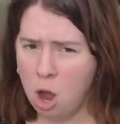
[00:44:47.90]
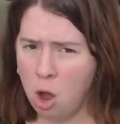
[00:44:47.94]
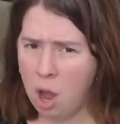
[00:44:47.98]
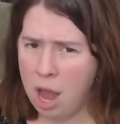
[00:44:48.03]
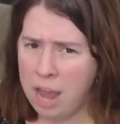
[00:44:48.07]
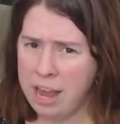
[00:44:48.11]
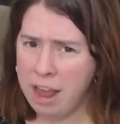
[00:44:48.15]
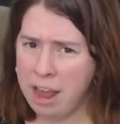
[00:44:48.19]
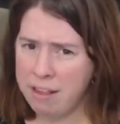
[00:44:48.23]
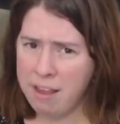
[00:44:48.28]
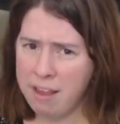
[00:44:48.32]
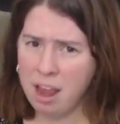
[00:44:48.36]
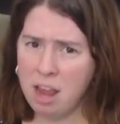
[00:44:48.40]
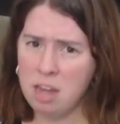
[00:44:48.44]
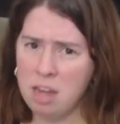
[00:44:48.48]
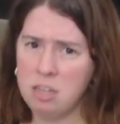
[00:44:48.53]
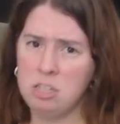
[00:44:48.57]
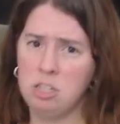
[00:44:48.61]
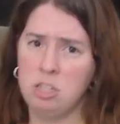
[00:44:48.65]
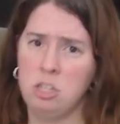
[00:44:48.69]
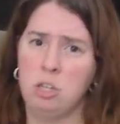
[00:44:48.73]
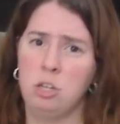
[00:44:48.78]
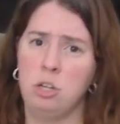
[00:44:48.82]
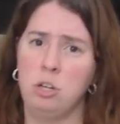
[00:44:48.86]
guess I had
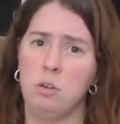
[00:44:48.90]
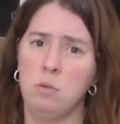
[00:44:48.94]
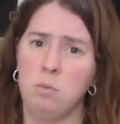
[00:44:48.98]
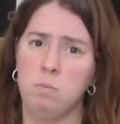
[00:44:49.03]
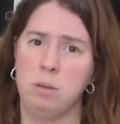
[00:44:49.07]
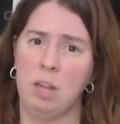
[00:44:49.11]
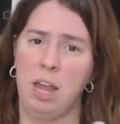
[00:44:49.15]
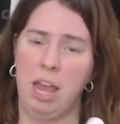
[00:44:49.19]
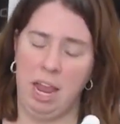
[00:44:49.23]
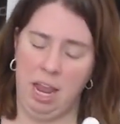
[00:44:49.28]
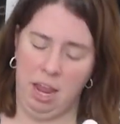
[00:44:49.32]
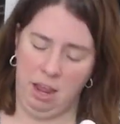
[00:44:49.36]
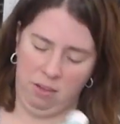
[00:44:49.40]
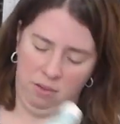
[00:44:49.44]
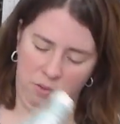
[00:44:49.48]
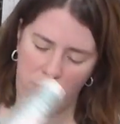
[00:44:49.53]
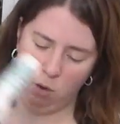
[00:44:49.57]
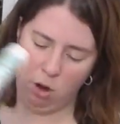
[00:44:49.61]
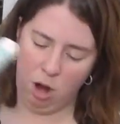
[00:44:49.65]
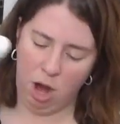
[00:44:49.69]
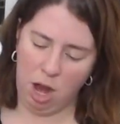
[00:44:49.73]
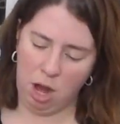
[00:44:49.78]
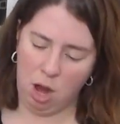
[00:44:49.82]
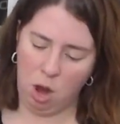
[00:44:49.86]
two blanks
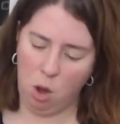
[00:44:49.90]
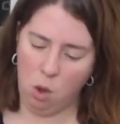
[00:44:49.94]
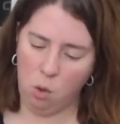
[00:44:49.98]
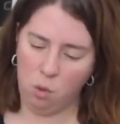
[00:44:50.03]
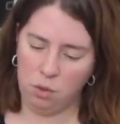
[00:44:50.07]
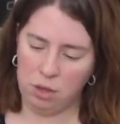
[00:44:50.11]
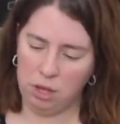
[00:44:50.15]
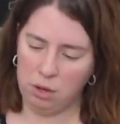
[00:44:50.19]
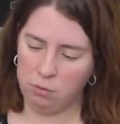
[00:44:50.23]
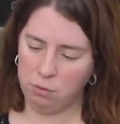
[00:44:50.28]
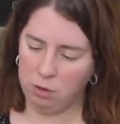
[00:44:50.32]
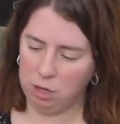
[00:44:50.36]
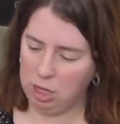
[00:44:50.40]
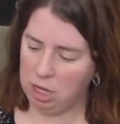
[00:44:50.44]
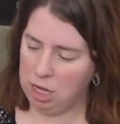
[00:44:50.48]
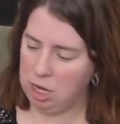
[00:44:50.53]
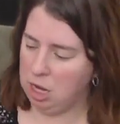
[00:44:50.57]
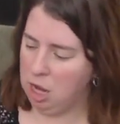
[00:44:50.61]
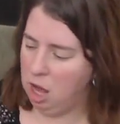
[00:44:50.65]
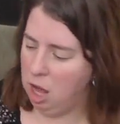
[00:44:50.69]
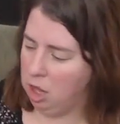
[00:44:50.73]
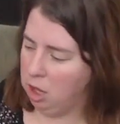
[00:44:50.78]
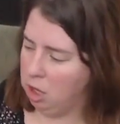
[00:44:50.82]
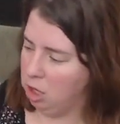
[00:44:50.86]
where I only really
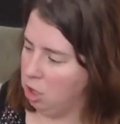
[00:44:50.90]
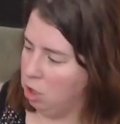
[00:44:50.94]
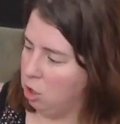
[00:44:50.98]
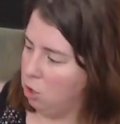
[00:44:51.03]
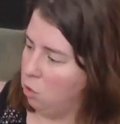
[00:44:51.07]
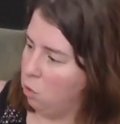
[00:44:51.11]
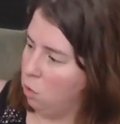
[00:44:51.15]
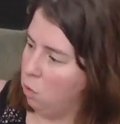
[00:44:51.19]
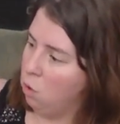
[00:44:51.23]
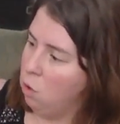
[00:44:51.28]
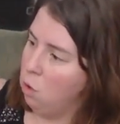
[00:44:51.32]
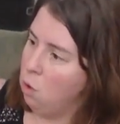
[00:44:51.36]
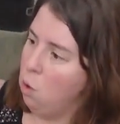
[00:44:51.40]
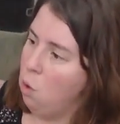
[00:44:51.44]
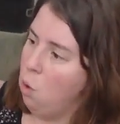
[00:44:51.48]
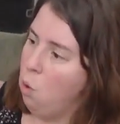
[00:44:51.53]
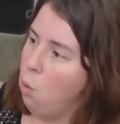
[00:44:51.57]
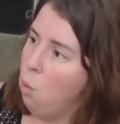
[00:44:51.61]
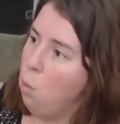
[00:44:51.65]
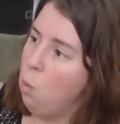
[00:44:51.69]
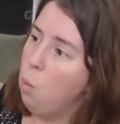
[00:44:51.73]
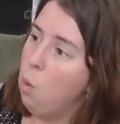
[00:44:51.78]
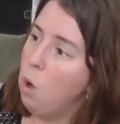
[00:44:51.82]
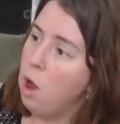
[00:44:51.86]
colored
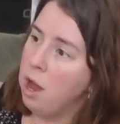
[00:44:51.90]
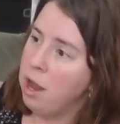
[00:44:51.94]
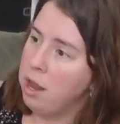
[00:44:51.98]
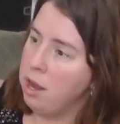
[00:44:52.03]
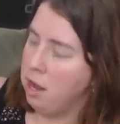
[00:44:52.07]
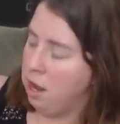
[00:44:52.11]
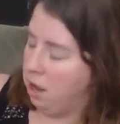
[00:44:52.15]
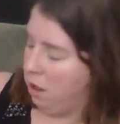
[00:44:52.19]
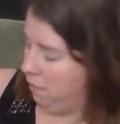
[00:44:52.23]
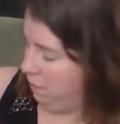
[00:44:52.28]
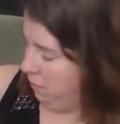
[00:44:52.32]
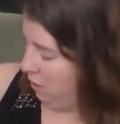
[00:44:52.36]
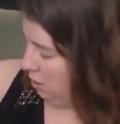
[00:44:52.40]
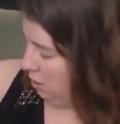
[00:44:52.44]
one of the